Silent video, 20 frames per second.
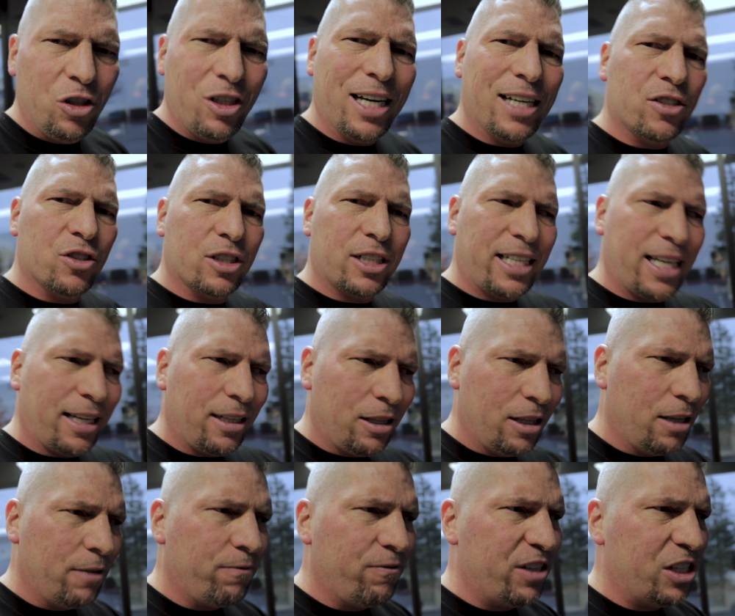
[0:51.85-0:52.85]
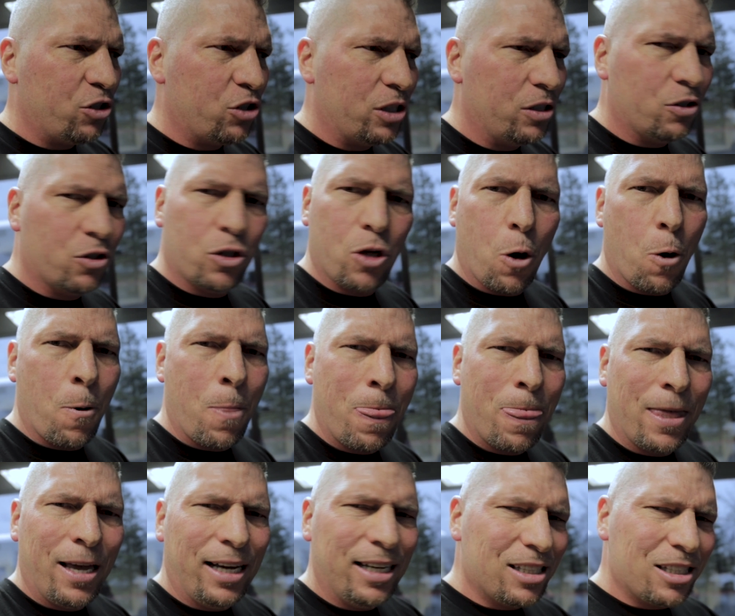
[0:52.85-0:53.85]
You guys are getting the vision. So
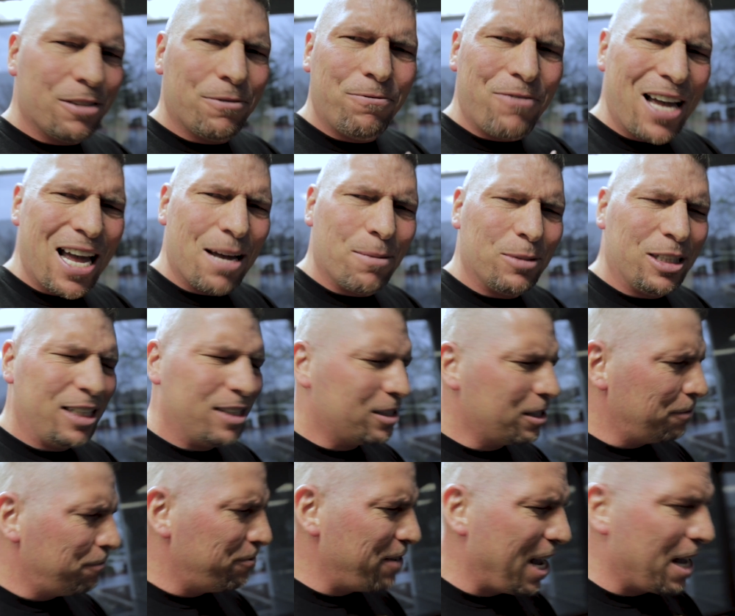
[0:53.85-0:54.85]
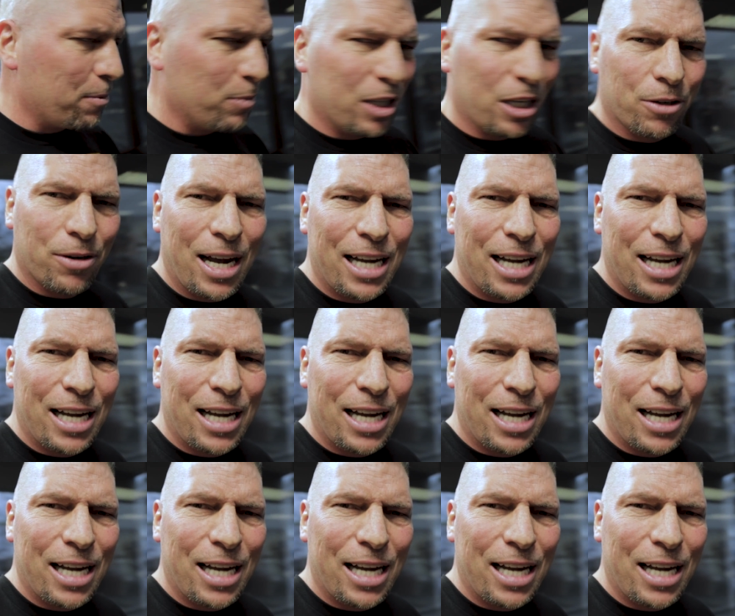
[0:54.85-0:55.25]
it's a family. It's a family, all